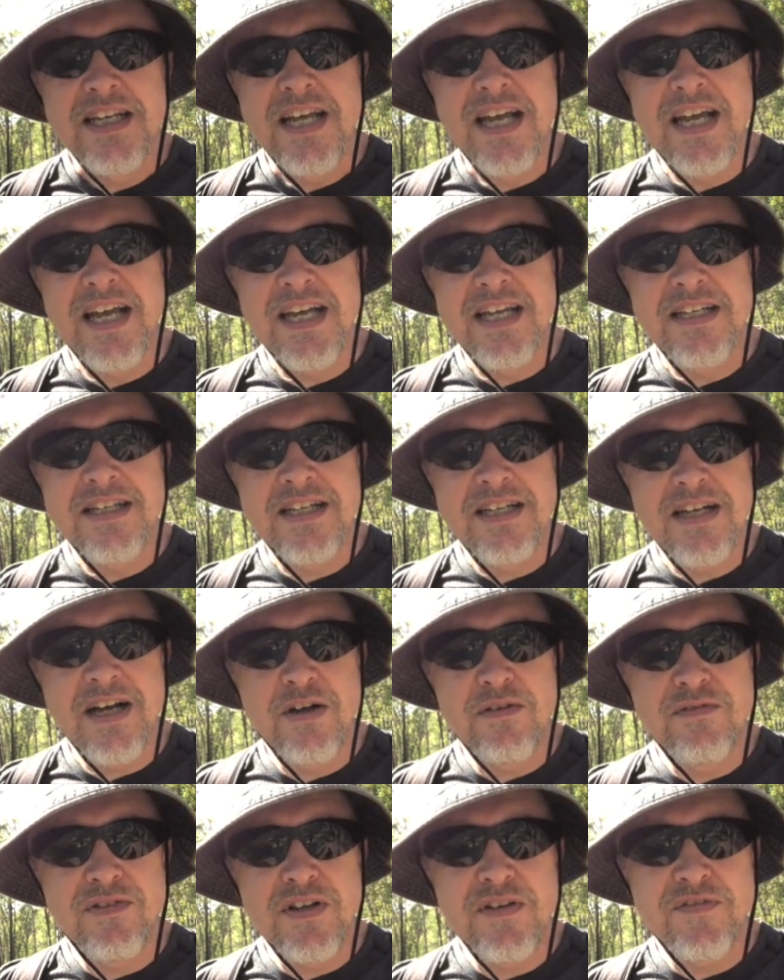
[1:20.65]
and
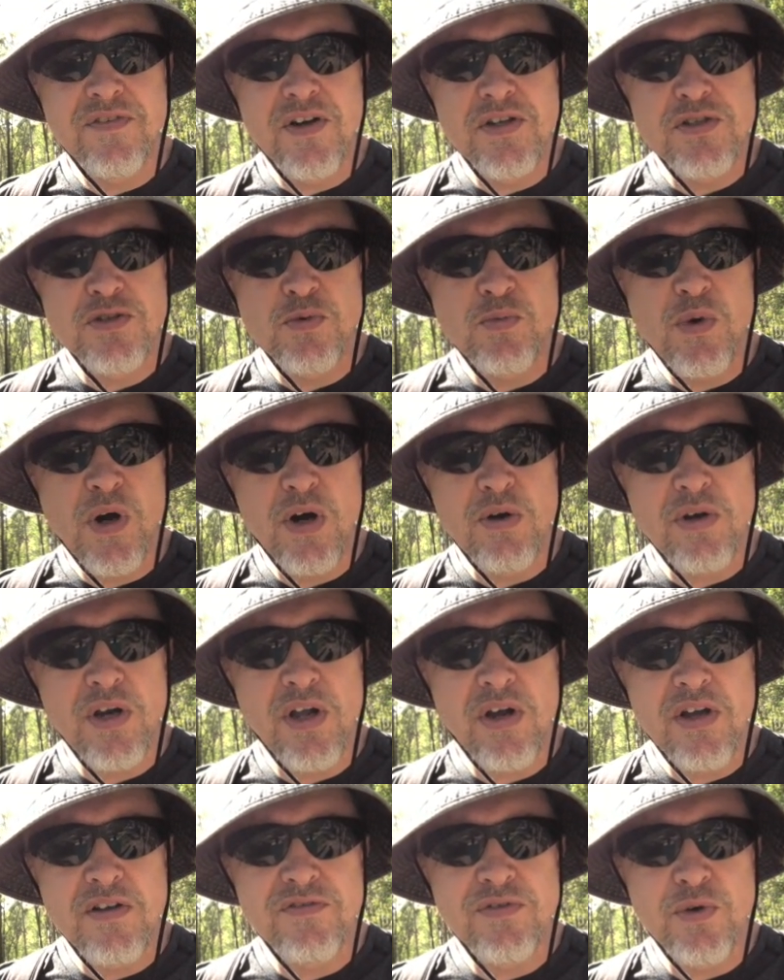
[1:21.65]
hopefully you'll find some
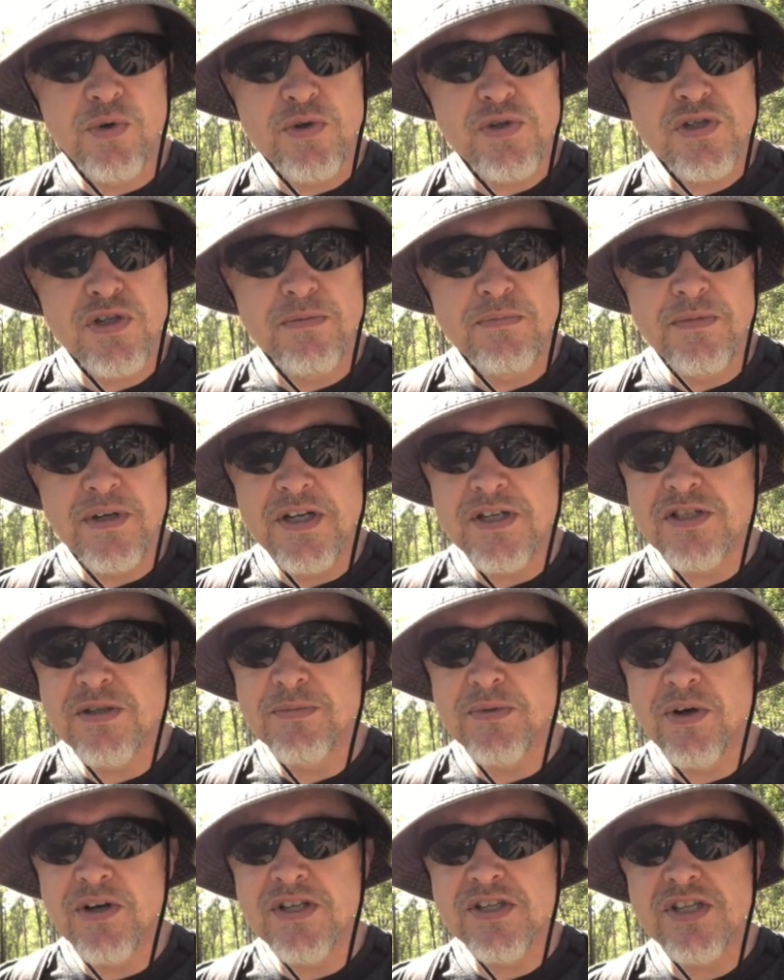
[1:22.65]
wildlife or some
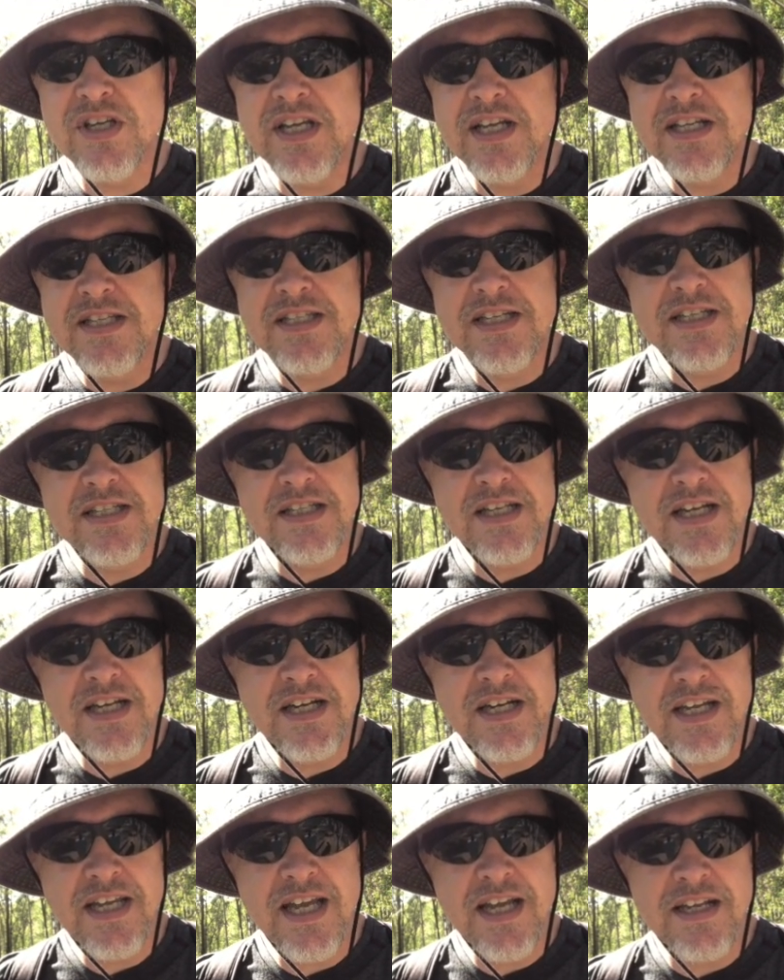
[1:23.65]
nice scenes, and
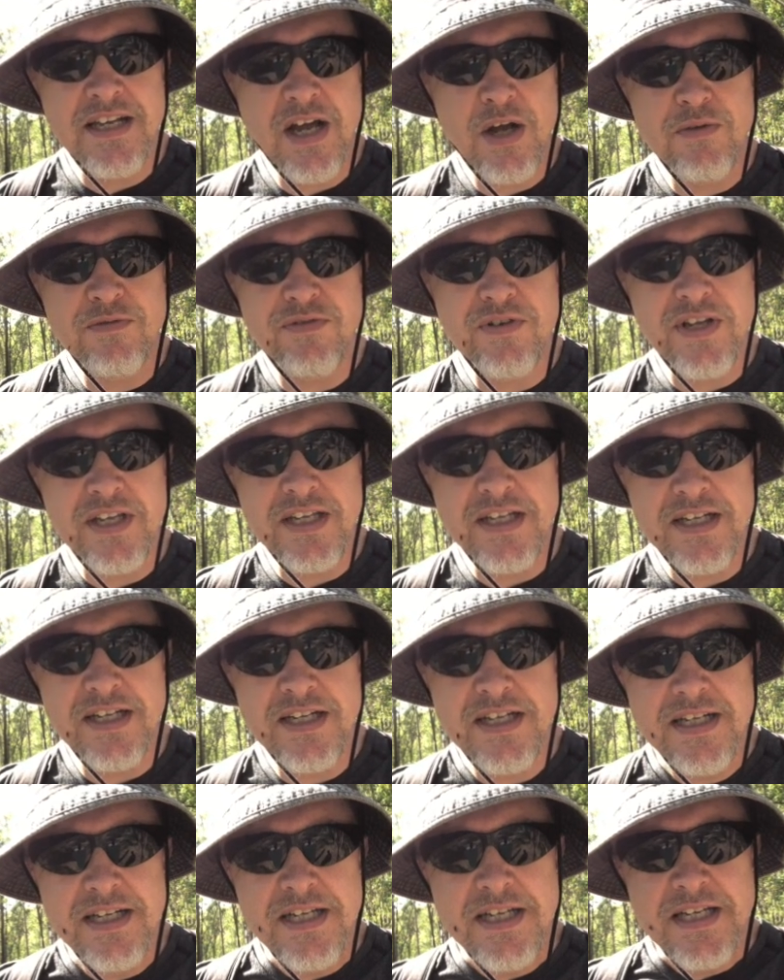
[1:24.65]
yeah, and hopefully
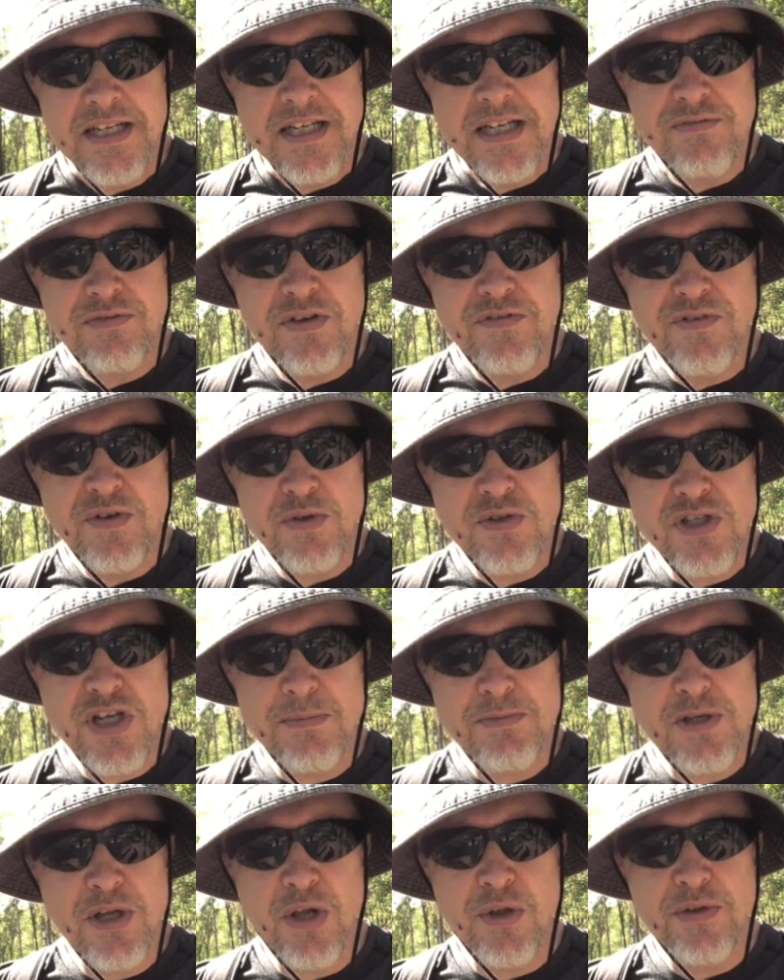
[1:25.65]
give you a few
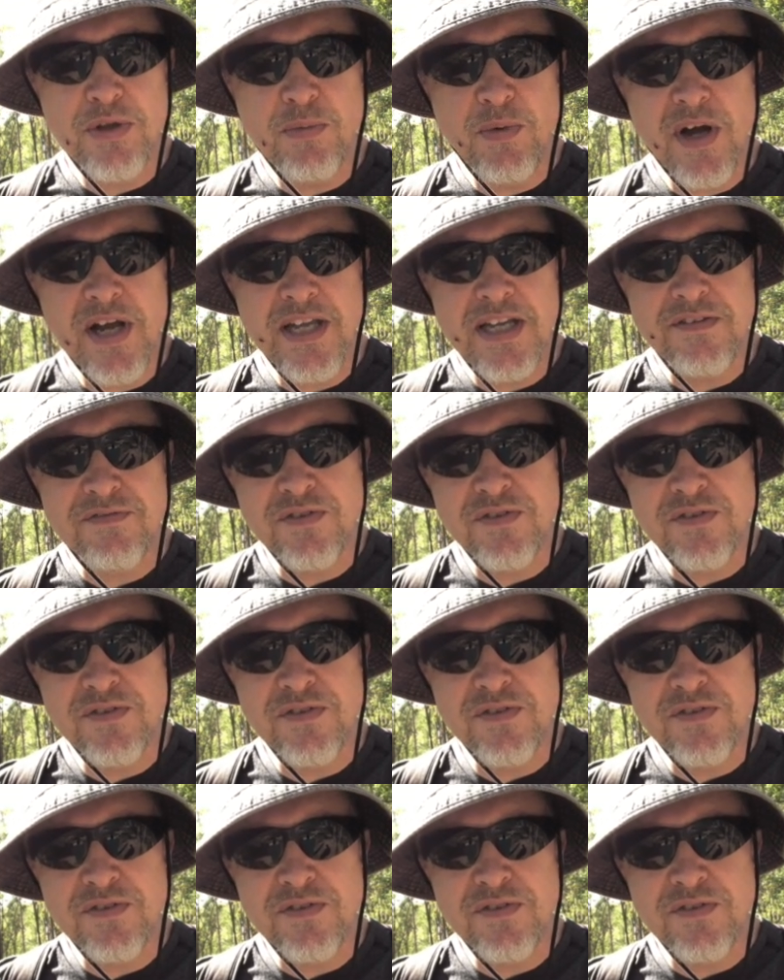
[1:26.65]
tips along the way.